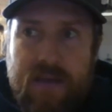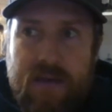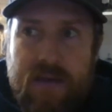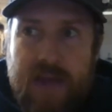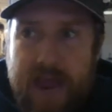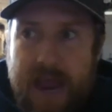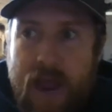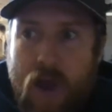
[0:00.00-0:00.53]

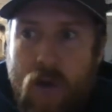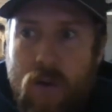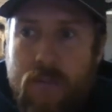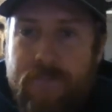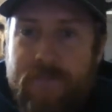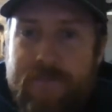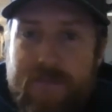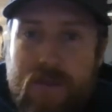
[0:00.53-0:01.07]
now.
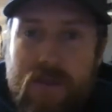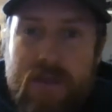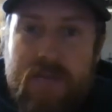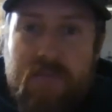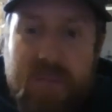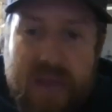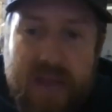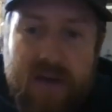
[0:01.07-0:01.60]
I'm feeling
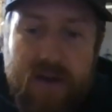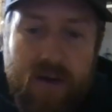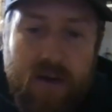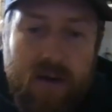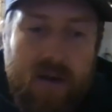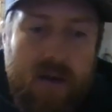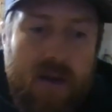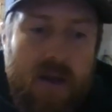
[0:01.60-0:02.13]
better.